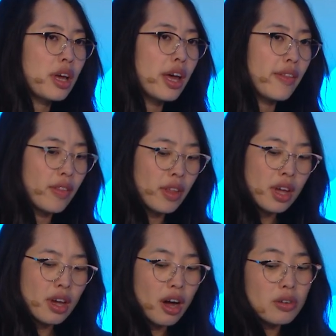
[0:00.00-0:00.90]
And
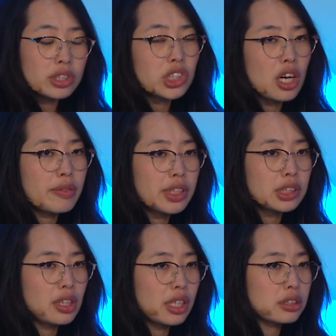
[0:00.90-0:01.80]
our job at
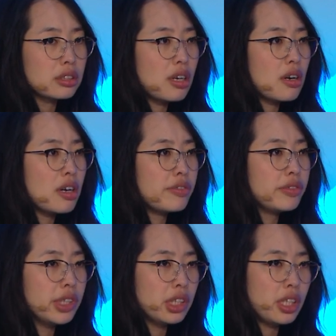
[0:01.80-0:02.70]
SelectStar
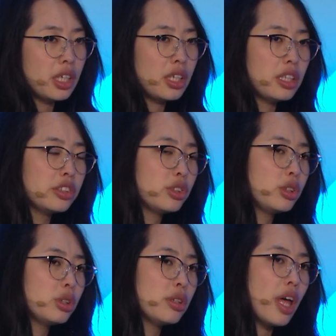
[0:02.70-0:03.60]
really is
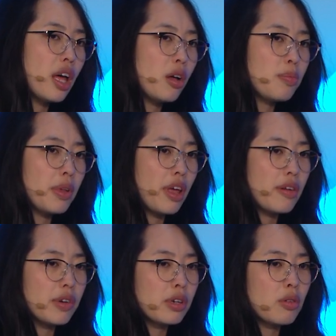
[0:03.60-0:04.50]
to help
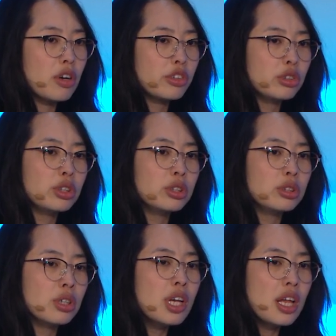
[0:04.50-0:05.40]
everyone to